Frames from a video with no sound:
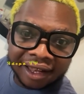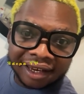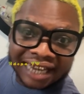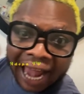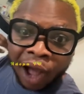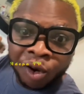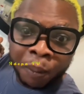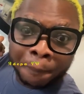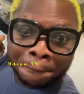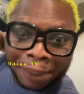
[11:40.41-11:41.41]
Now,
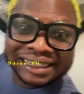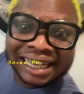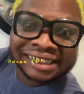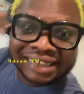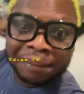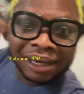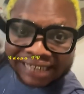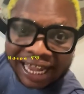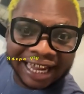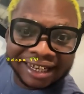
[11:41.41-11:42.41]
bitches come
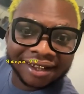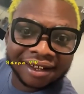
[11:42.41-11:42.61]
inside.